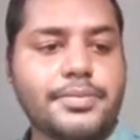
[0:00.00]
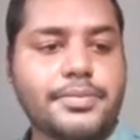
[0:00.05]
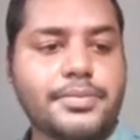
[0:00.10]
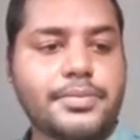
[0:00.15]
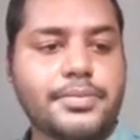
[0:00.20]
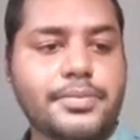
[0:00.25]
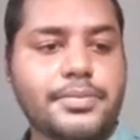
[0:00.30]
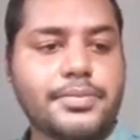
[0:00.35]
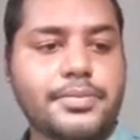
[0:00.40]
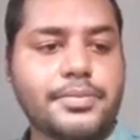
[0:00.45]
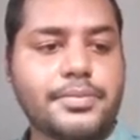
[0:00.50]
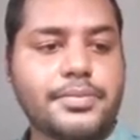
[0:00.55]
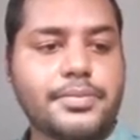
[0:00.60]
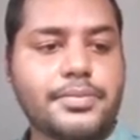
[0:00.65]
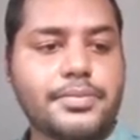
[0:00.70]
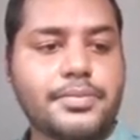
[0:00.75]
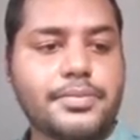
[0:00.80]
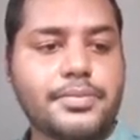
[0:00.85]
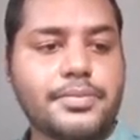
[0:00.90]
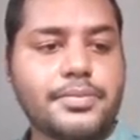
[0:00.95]

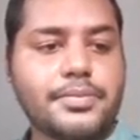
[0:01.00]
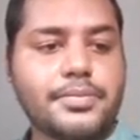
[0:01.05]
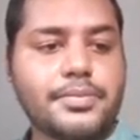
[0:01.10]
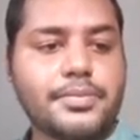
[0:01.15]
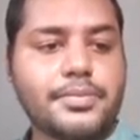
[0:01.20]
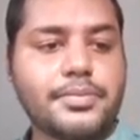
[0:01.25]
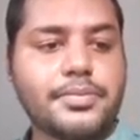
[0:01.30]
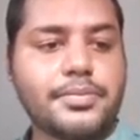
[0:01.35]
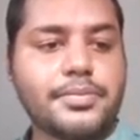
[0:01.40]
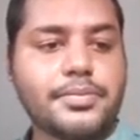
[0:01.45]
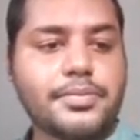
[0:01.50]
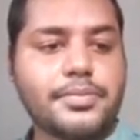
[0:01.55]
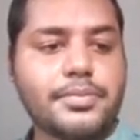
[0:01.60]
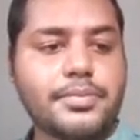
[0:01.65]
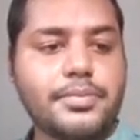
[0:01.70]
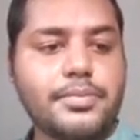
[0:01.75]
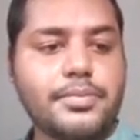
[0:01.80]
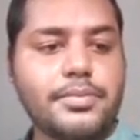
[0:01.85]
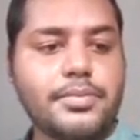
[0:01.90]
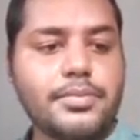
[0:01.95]

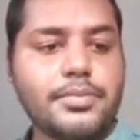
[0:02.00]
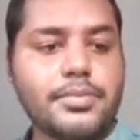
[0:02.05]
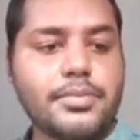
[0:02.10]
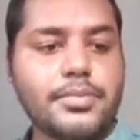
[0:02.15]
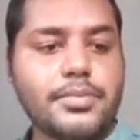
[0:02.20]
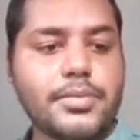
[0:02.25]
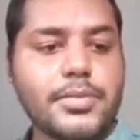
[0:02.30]
[no speech]